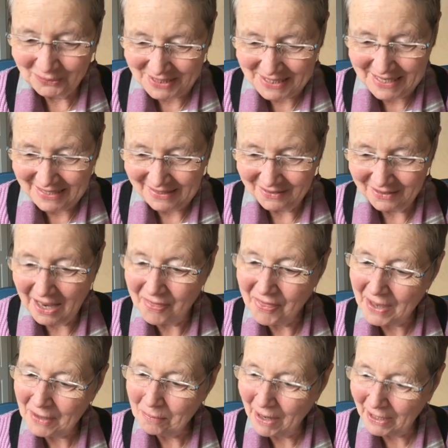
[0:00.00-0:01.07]
we need, and
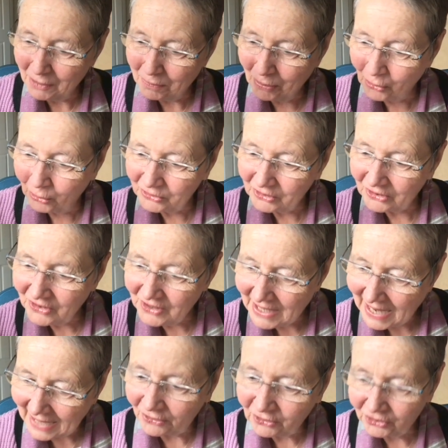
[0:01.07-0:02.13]
then menopause is
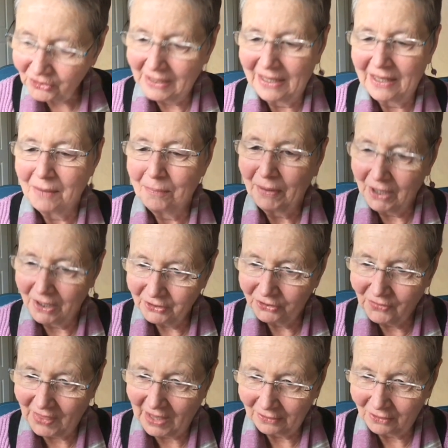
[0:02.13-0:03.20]
naturally part
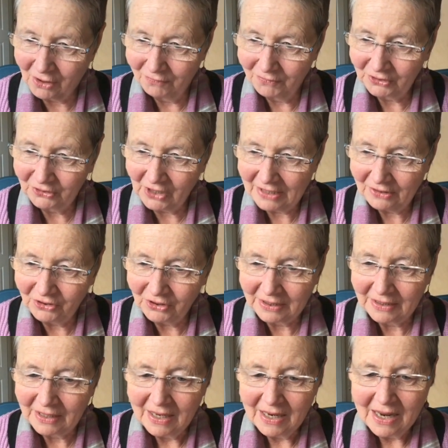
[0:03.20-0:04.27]
of that
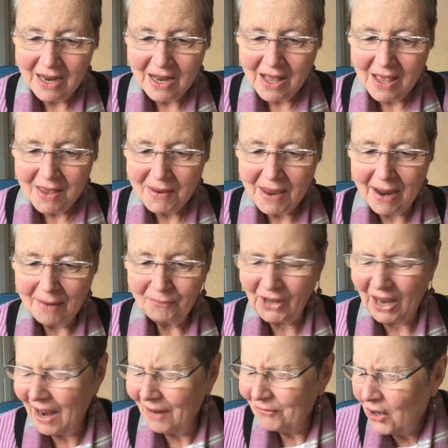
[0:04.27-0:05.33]
conversation. And to
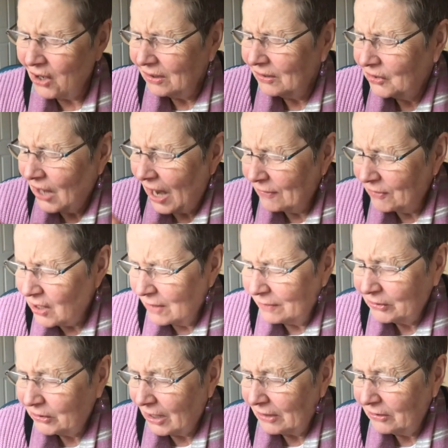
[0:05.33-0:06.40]
have a
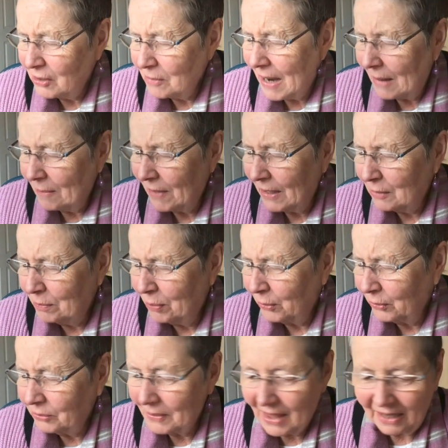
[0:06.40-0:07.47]
conversation about
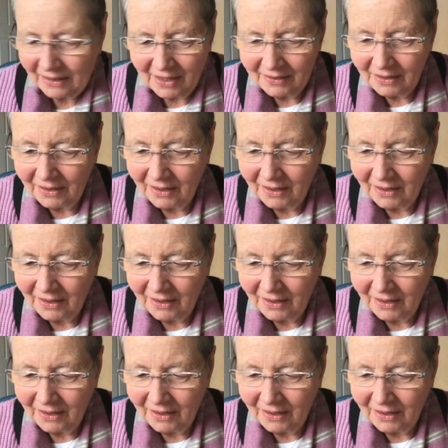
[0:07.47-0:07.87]
menopause without any